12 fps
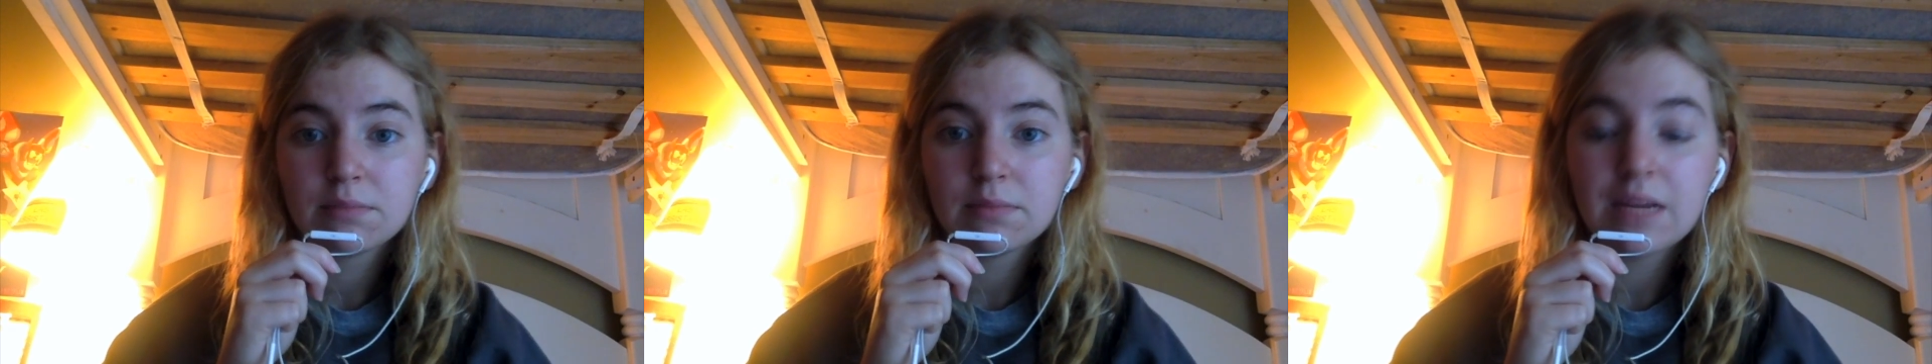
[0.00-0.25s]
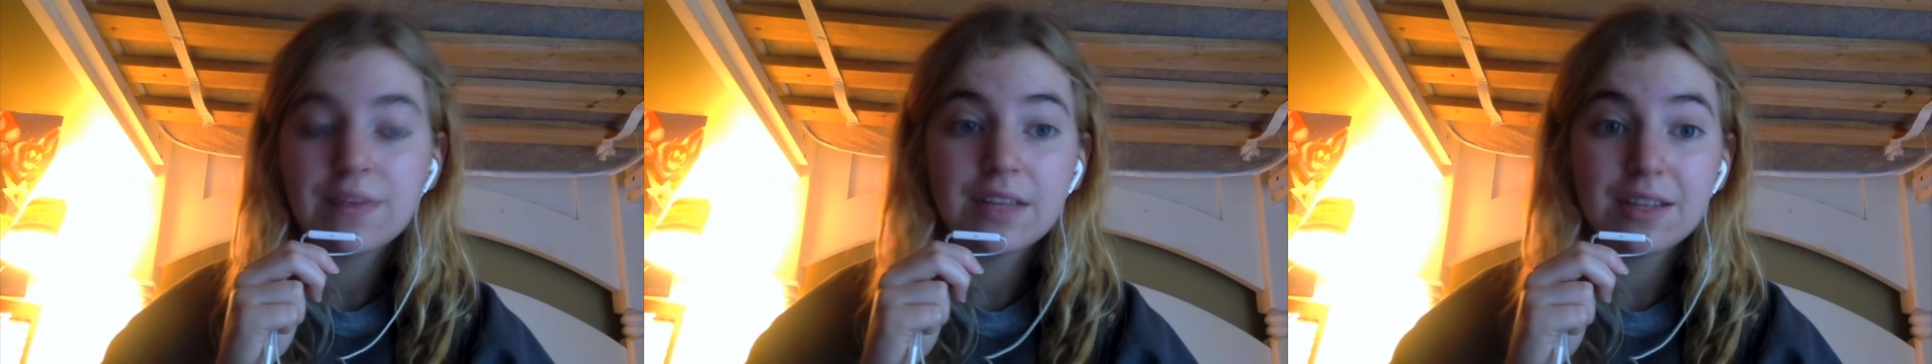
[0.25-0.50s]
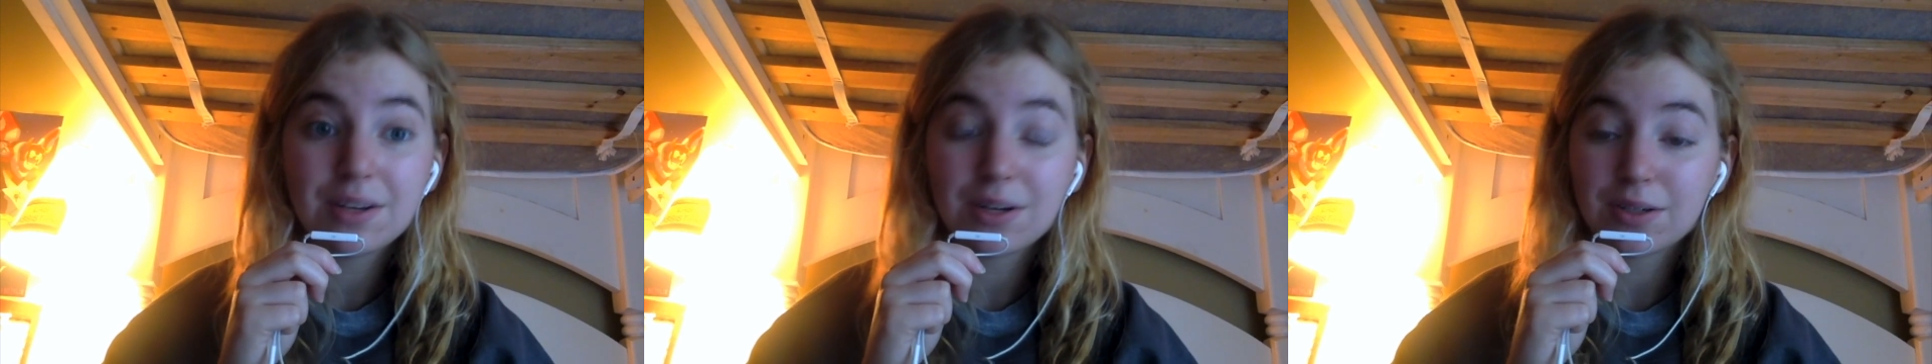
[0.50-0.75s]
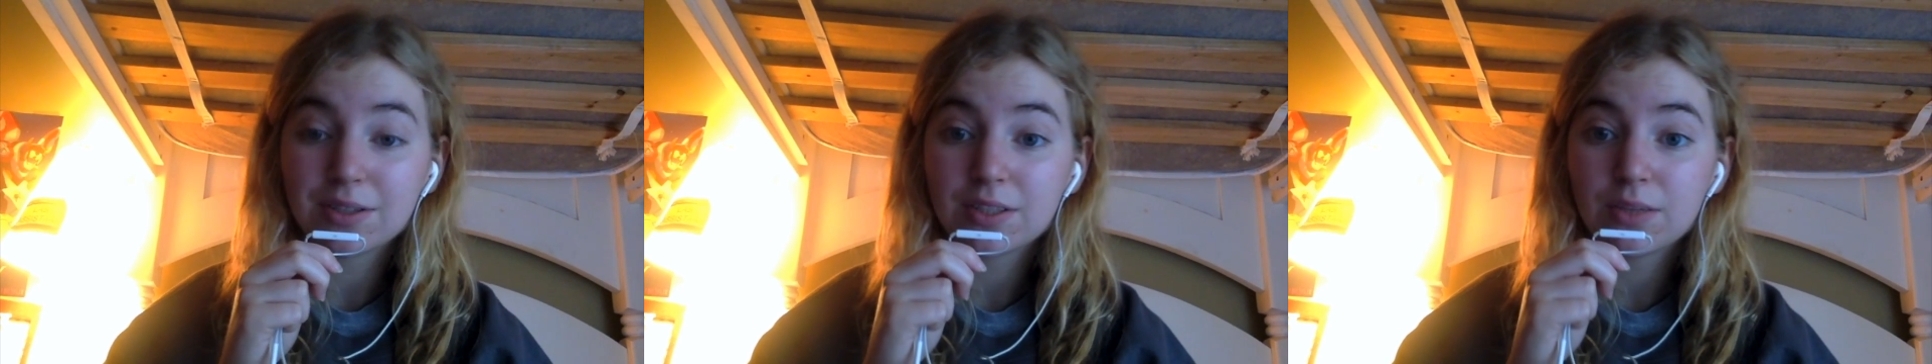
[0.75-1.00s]
Even the
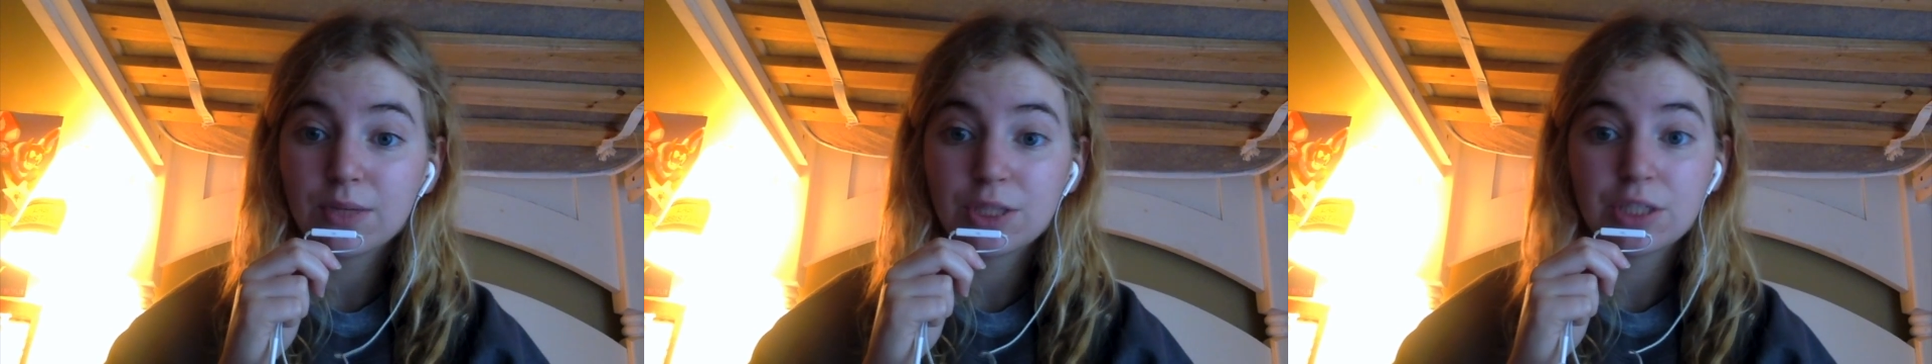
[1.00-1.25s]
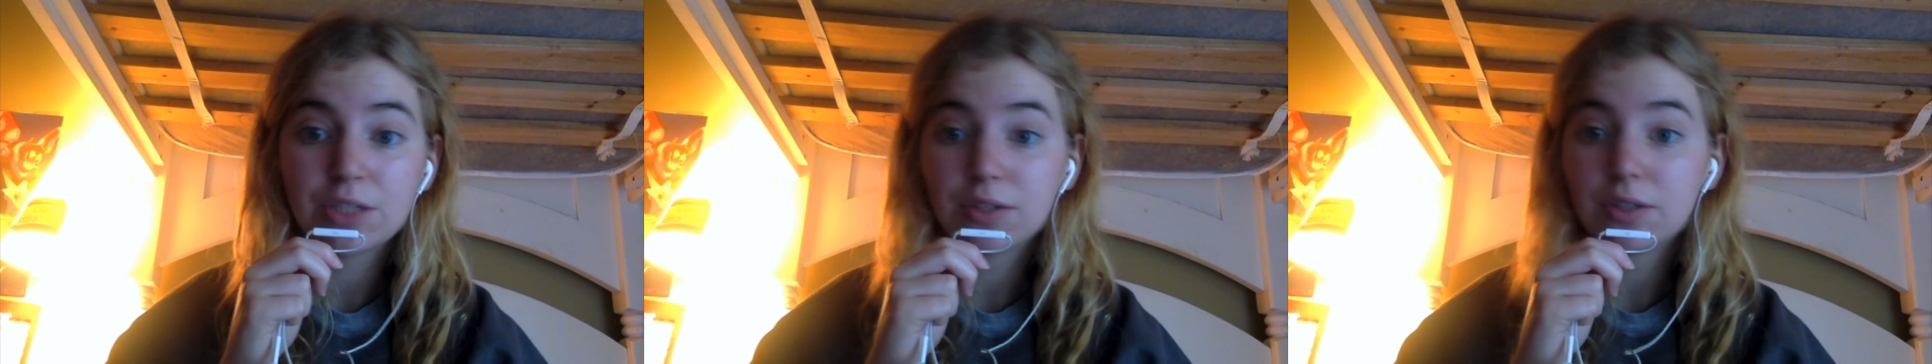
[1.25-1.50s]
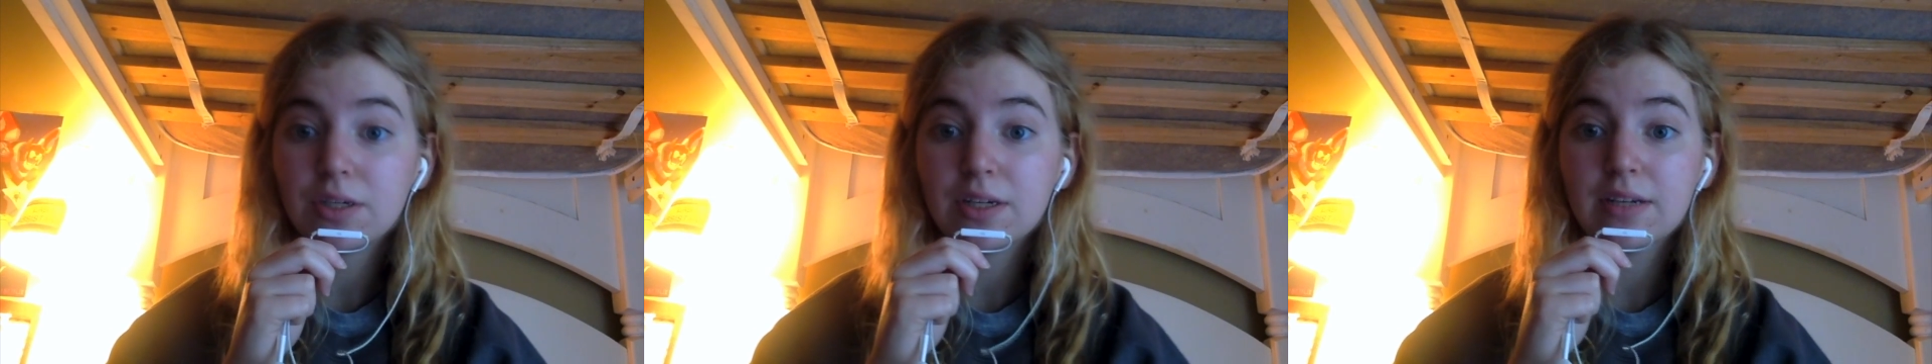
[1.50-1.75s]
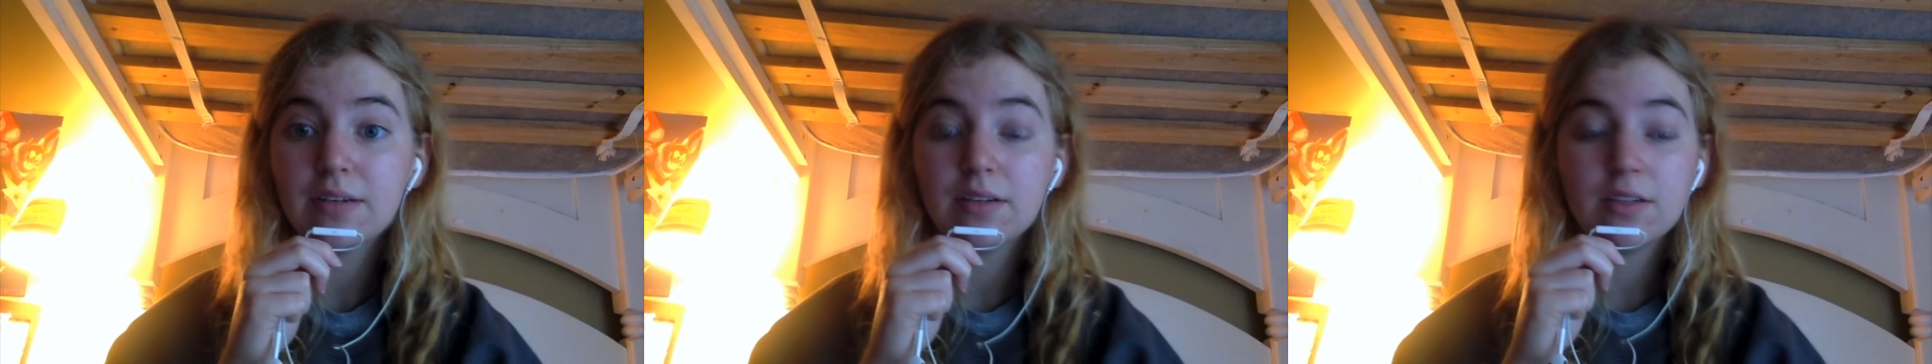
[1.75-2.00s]
nurse wishes her good,